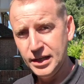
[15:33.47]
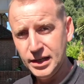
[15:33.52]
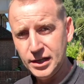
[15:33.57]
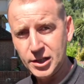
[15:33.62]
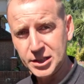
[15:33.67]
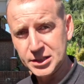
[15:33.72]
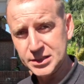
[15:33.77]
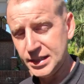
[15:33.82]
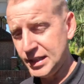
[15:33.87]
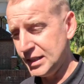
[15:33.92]
I
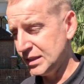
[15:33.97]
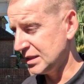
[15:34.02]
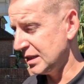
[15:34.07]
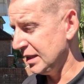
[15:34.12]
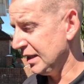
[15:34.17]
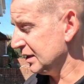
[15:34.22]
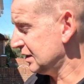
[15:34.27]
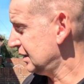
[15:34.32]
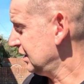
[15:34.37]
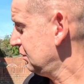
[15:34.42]
can tell it's
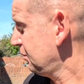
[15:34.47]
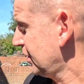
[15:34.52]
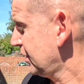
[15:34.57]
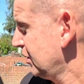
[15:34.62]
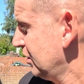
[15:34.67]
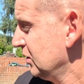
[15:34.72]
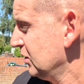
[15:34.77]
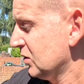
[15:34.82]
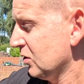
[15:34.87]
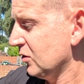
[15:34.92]
connected
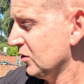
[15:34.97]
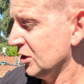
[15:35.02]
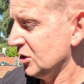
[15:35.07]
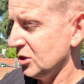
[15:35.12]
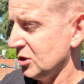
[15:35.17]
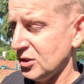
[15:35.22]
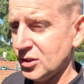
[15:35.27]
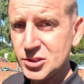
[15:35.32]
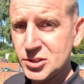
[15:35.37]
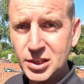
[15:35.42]
because on the
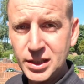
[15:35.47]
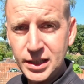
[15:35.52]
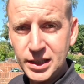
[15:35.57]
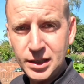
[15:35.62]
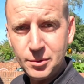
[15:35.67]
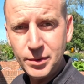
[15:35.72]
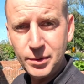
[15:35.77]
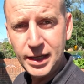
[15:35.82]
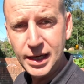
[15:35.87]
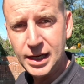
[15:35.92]
charger here,
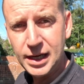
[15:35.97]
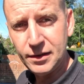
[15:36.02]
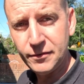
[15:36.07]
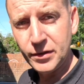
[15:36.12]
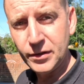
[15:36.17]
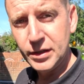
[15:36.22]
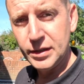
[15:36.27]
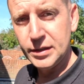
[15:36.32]
we have